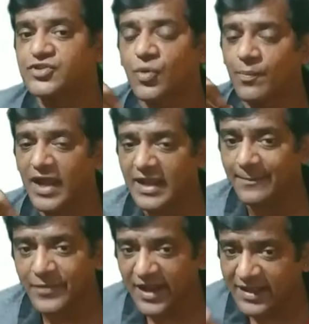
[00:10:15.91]
So by
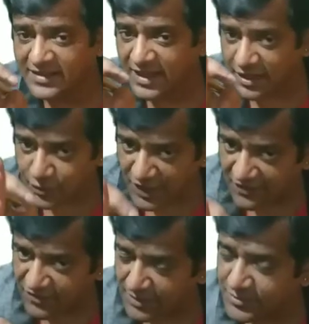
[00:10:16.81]
applying that
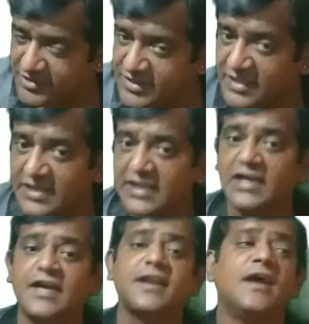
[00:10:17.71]
25%
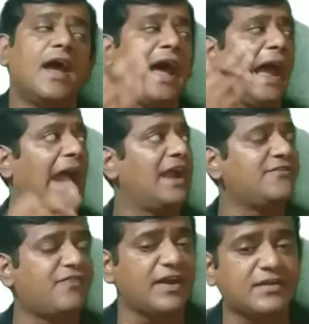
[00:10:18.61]
here,
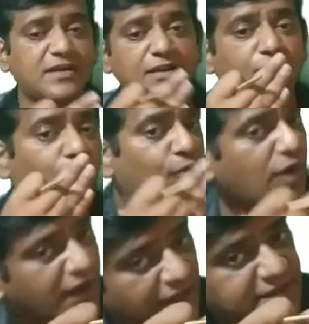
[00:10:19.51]
add factory
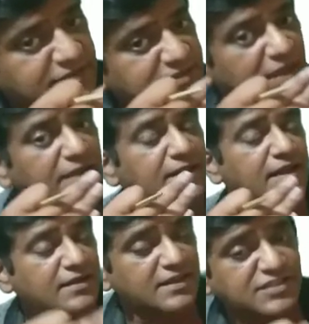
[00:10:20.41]
overheads,
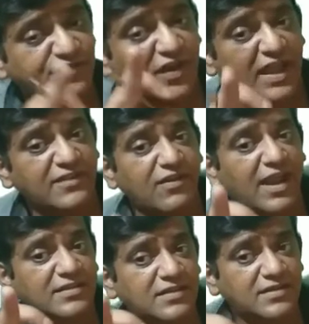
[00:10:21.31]
that is
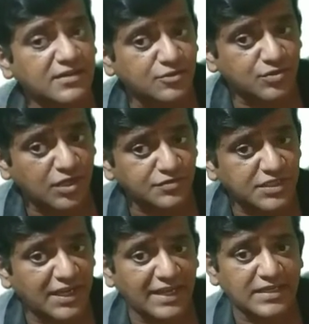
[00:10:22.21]

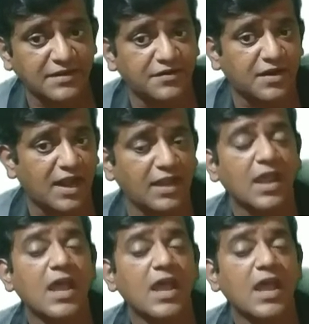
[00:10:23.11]
5,32,800